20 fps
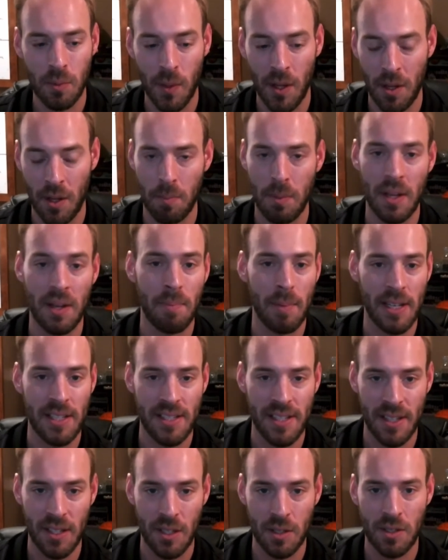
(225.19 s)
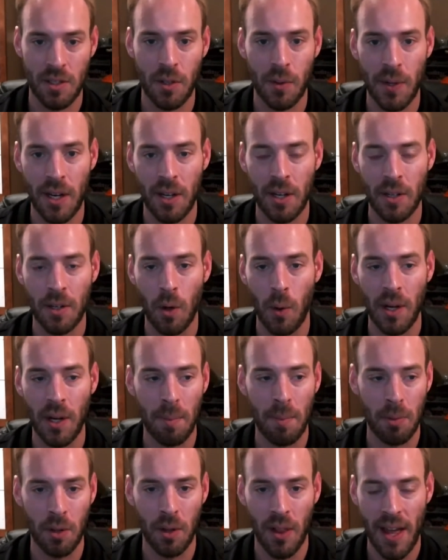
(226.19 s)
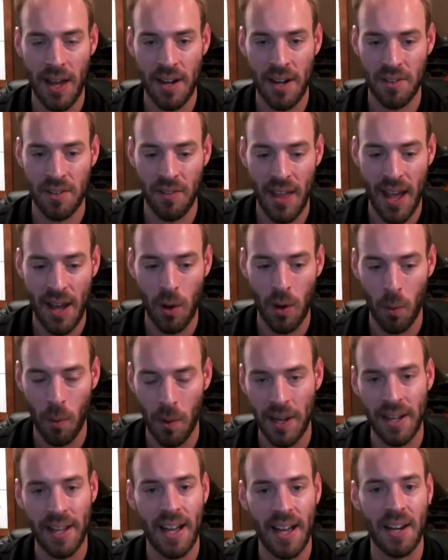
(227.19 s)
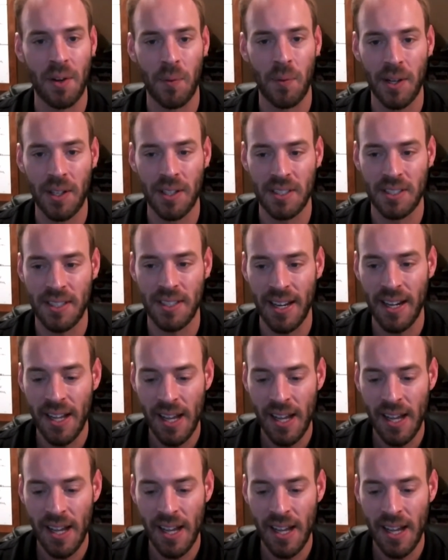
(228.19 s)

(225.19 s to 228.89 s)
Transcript: whether it be in my sales career, going up through the ladders of that, or when I got into real estate.